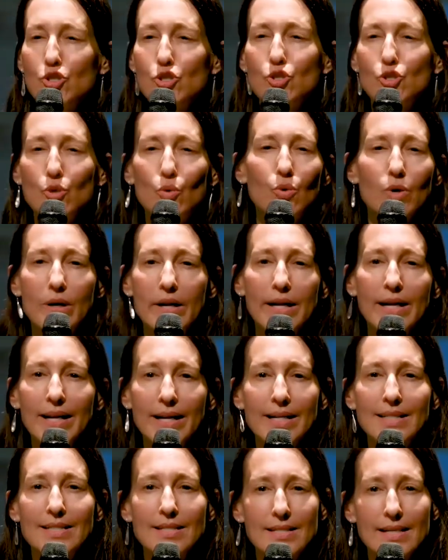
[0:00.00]

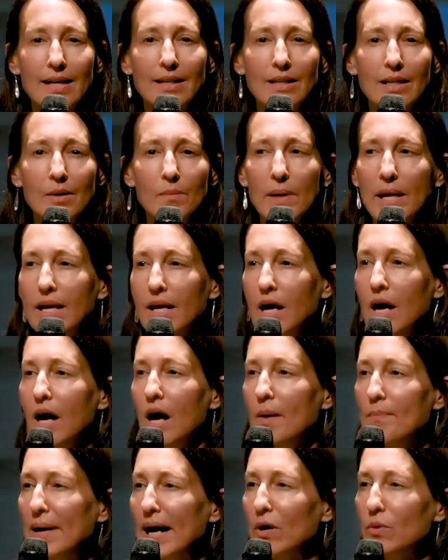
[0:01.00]
story it's telling me
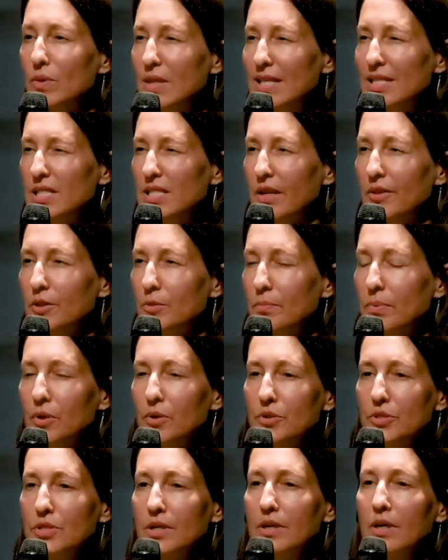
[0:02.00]
about this other
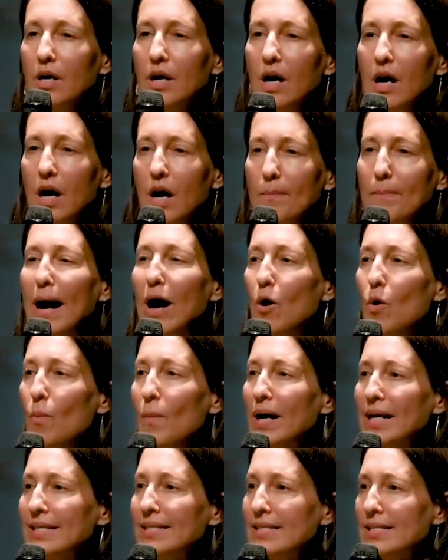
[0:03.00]
person, about
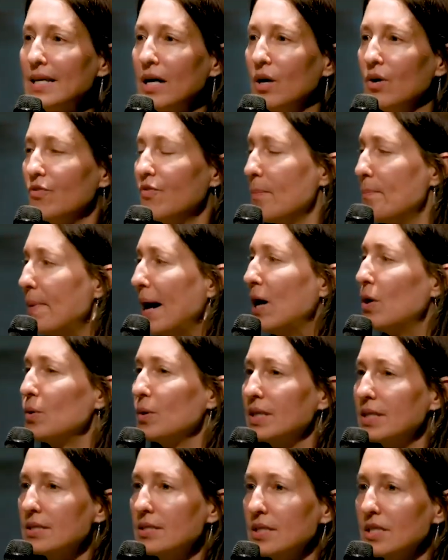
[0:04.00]
myself,
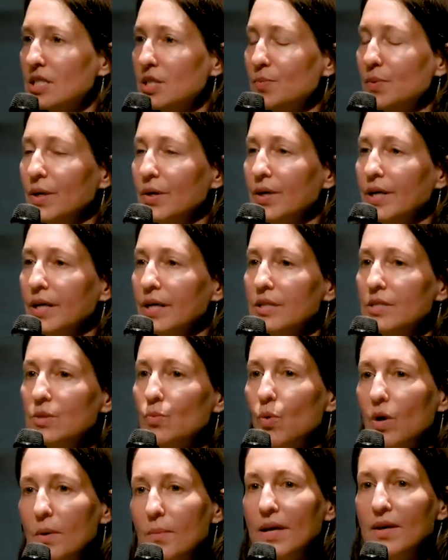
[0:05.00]
about this experience?
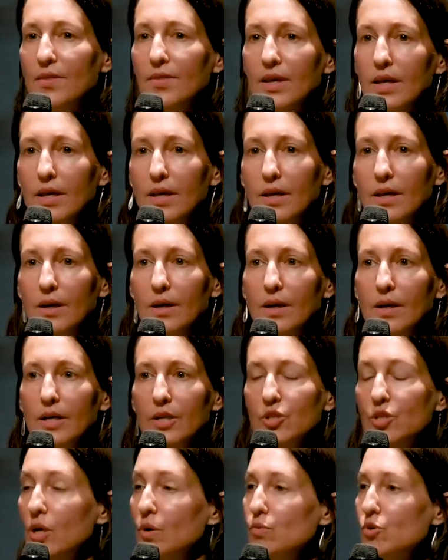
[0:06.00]
What am I thinking?
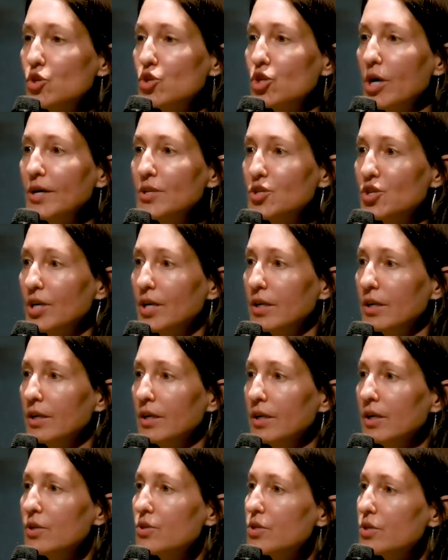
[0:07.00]
Don't judge it,
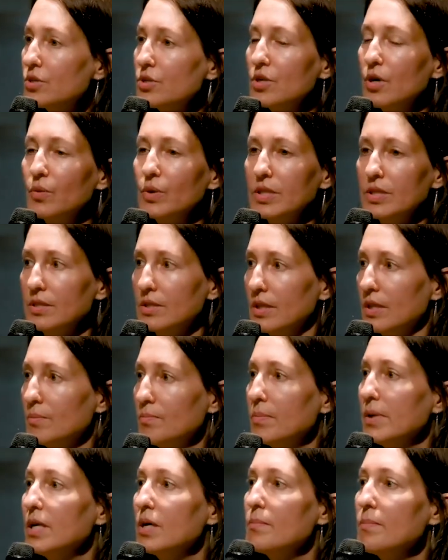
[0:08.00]
just notice it.
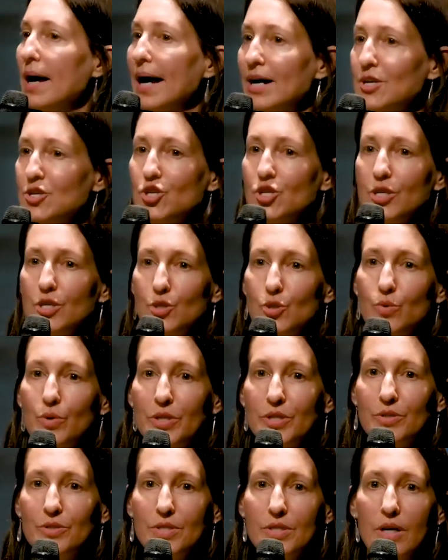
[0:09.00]
Be compassionate
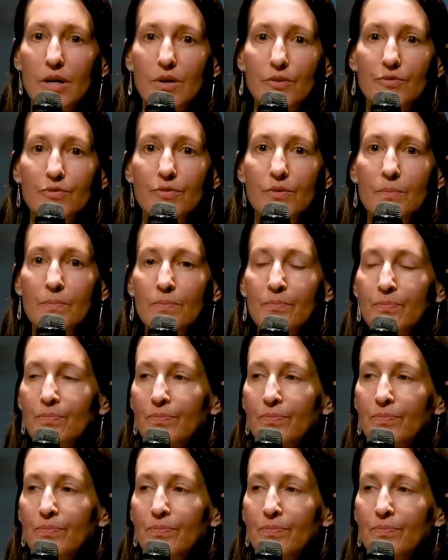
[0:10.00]
toward yourself.